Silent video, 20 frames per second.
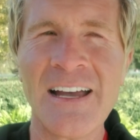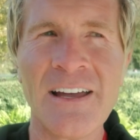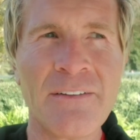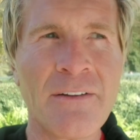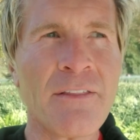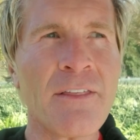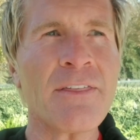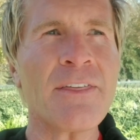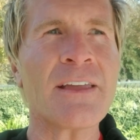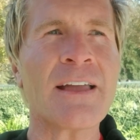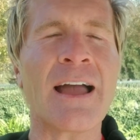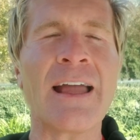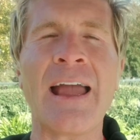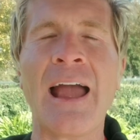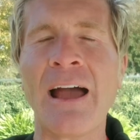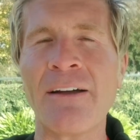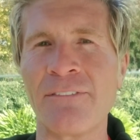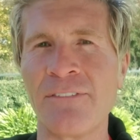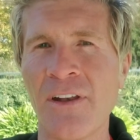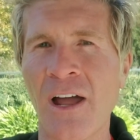Another thing I
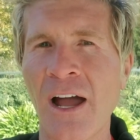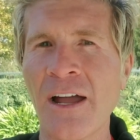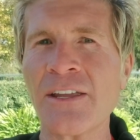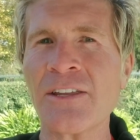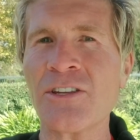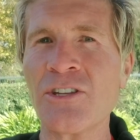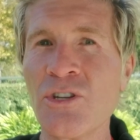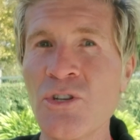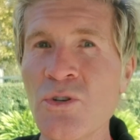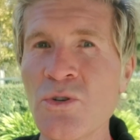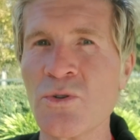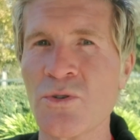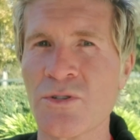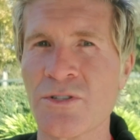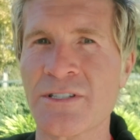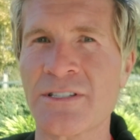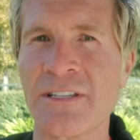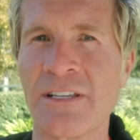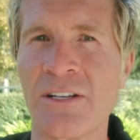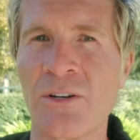have not
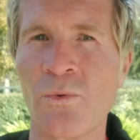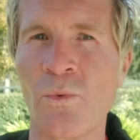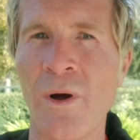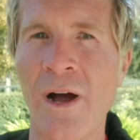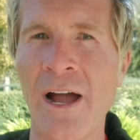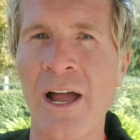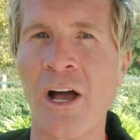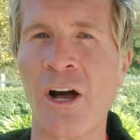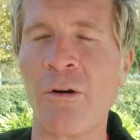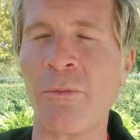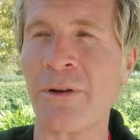used in a while,